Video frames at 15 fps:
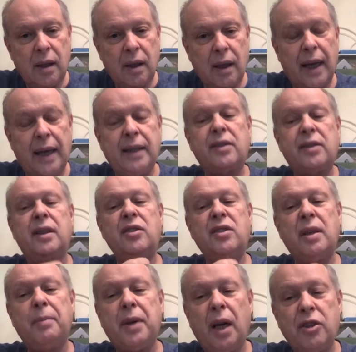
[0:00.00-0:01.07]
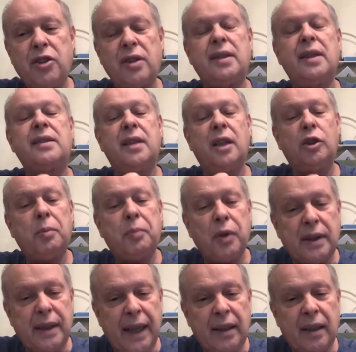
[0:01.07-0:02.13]
And it's their subconscious that's there to
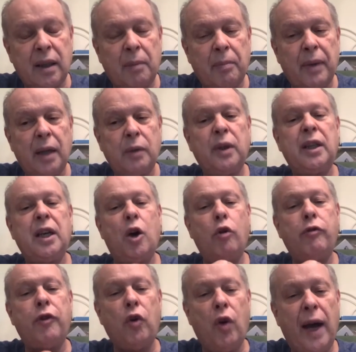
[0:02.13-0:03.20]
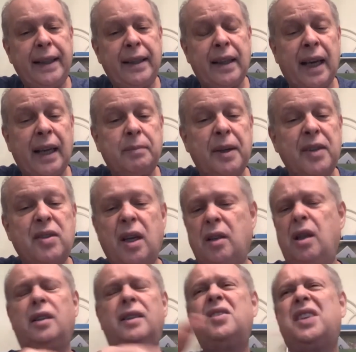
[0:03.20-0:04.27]
protect them. And when they override that by saying,
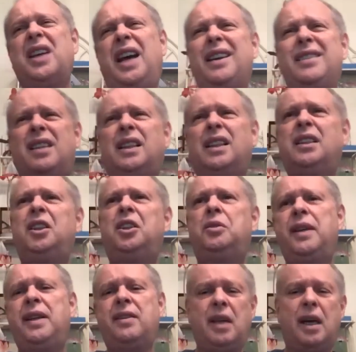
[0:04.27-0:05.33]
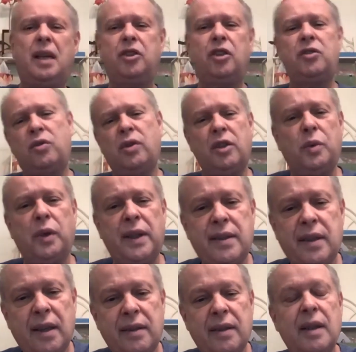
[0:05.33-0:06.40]
no, this guy has a lot of degrees, I'll just trust what he
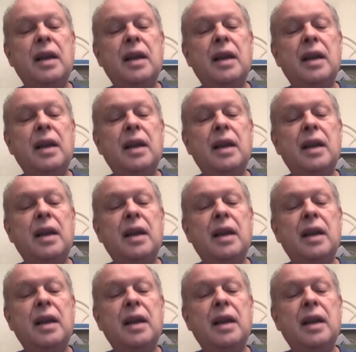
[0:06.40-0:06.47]
says.